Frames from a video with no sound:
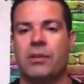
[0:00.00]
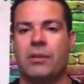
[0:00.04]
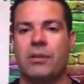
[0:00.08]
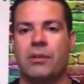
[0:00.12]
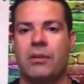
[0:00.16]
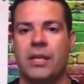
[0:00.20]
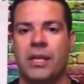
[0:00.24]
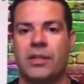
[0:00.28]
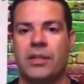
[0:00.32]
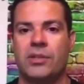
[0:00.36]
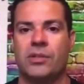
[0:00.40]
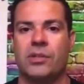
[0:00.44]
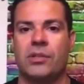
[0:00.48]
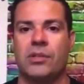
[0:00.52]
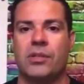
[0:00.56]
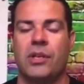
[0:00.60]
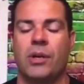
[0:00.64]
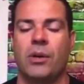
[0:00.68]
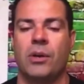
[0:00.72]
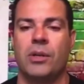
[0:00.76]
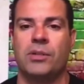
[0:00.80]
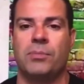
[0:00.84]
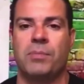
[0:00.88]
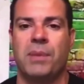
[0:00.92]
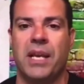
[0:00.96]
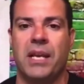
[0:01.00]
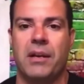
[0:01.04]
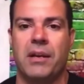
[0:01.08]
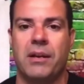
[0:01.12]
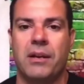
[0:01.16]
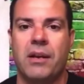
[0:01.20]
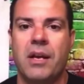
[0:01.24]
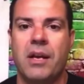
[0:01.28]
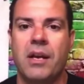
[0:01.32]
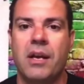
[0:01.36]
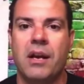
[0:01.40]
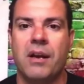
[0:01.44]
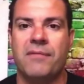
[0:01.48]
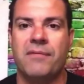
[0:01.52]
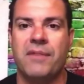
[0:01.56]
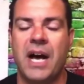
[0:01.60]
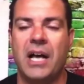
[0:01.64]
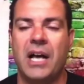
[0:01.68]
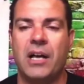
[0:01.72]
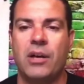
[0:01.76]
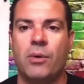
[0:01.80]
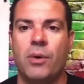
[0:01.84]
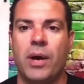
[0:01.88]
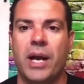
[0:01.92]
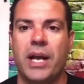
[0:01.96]
you know, is being
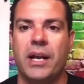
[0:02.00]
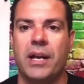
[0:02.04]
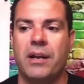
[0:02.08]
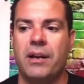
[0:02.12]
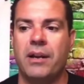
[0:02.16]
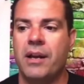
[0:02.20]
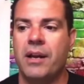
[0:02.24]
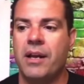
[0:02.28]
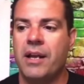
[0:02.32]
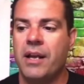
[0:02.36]
evaluated.